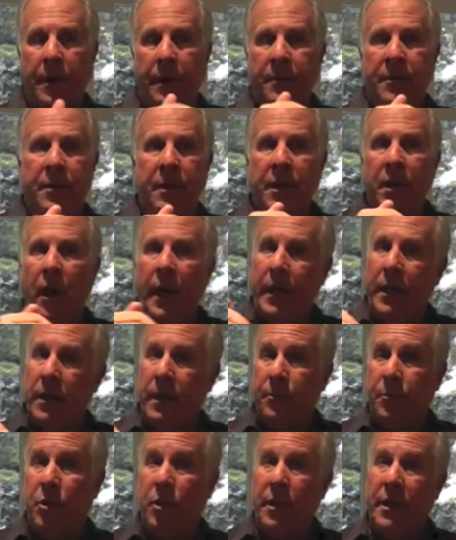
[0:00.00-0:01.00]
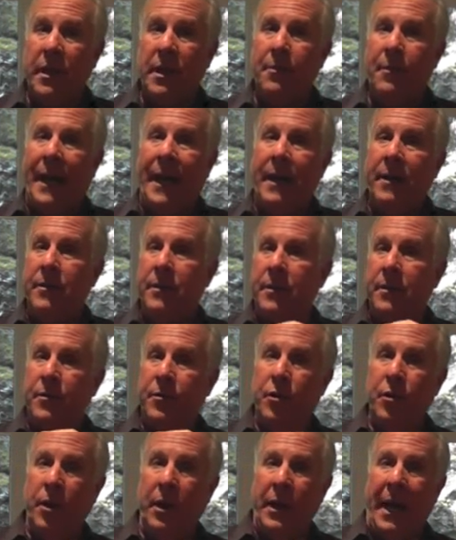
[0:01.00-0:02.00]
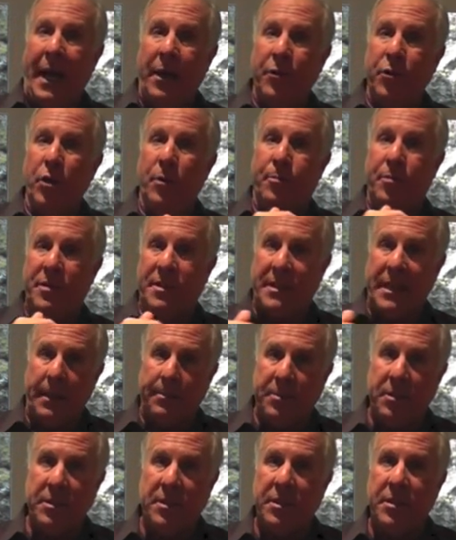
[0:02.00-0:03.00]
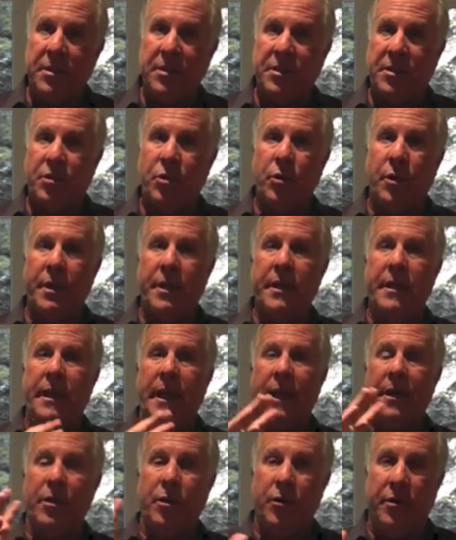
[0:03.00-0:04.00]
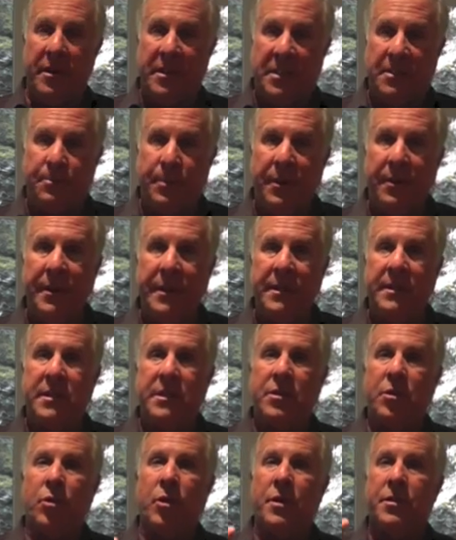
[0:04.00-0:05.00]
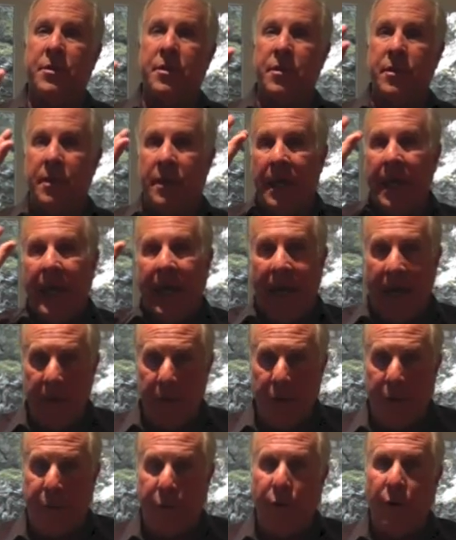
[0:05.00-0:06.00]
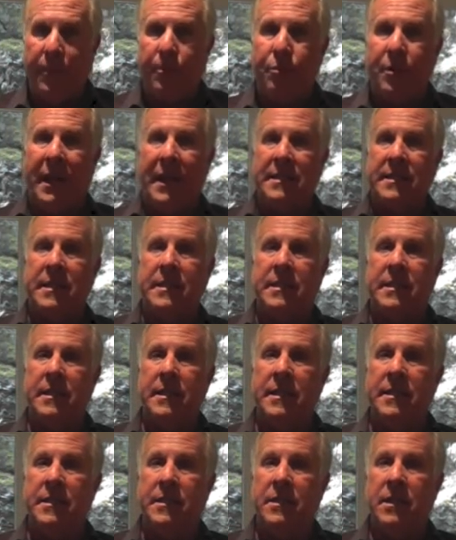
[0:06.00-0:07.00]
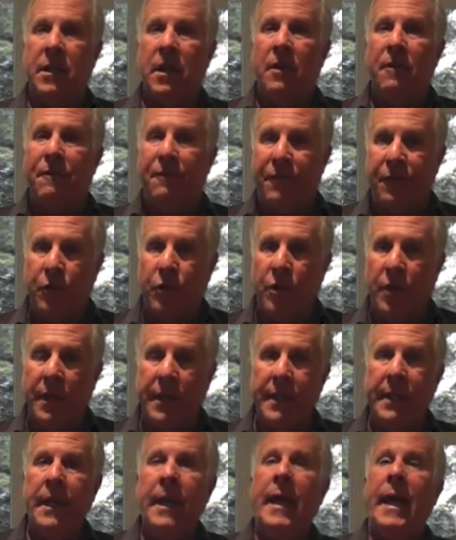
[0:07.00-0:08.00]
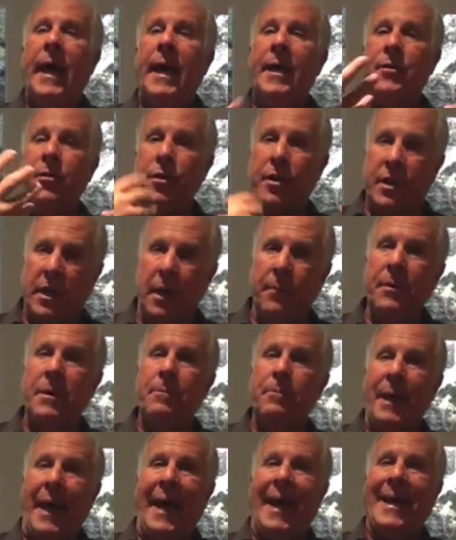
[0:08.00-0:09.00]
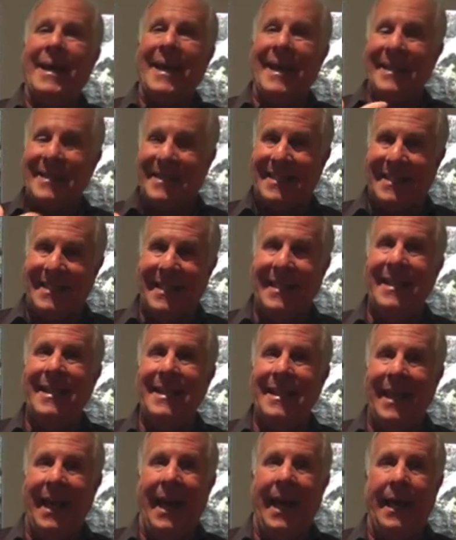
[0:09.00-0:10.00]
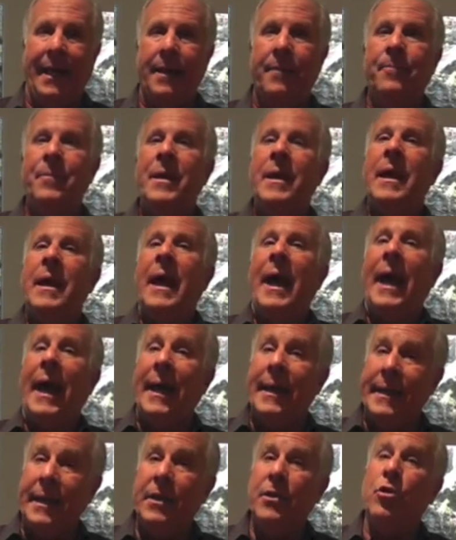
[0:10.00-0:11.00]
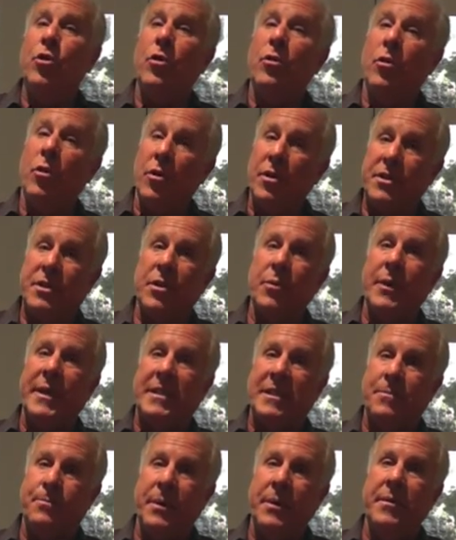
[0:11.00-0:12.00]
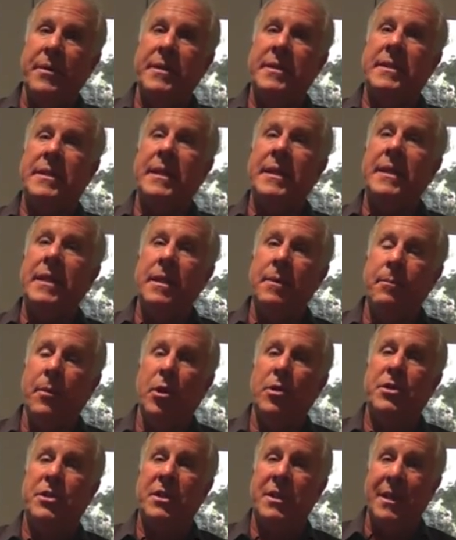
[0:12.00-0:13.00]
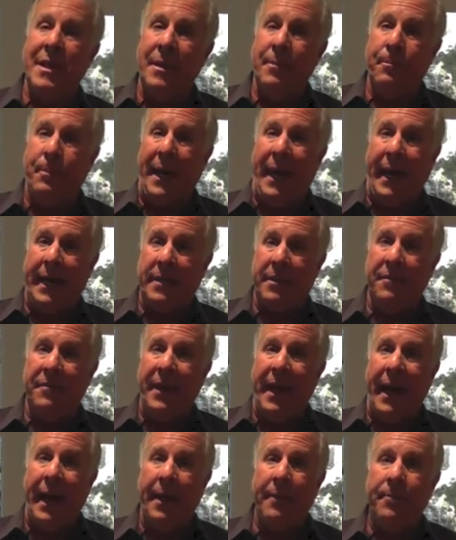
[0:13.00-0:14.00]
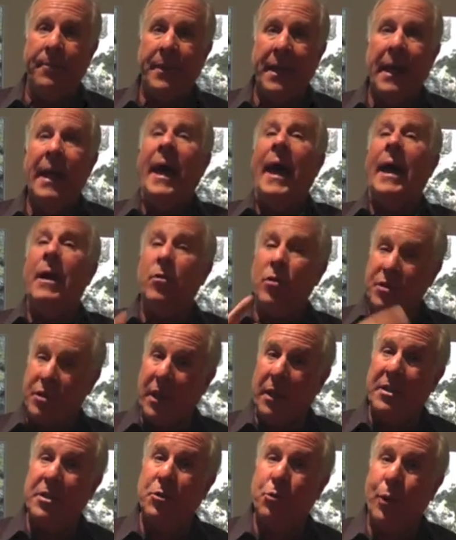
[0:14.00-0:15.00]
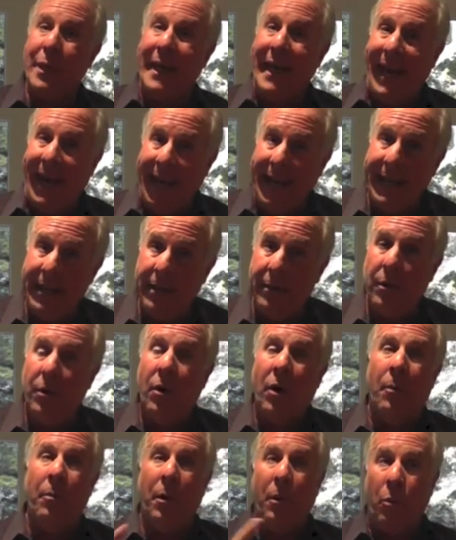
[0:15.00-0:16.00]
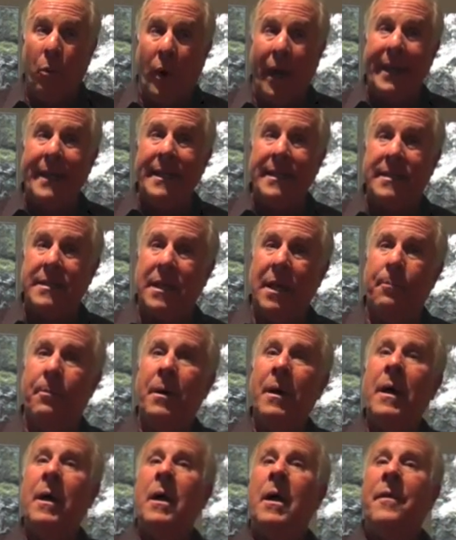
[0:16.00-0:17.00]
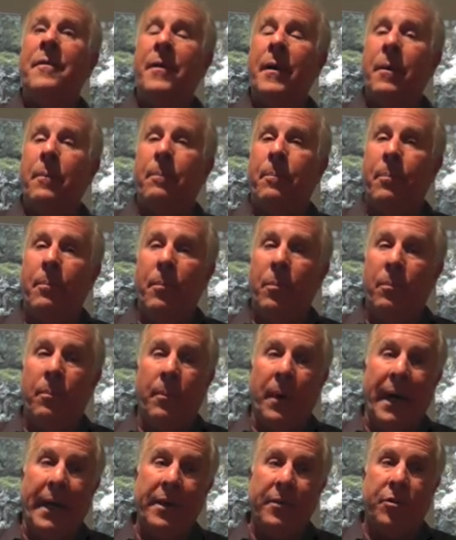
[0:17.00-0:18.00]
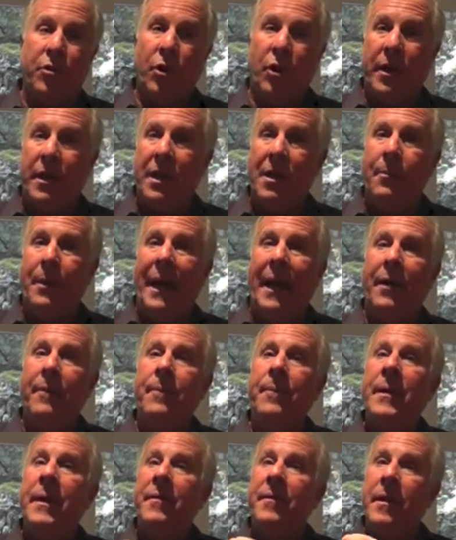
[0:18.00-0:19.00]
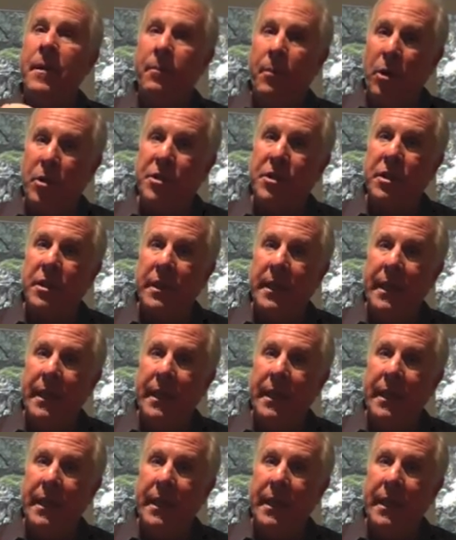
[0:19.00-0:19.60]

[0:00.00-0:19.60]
denial I'm talking about, how your perceptions are distorted, how your experience is altered, how your thought process is flawed, and you're coming back and seeing that. And then you're also experiencing the emotional impact of that. And also, I just want to wind this up by talking about the emotional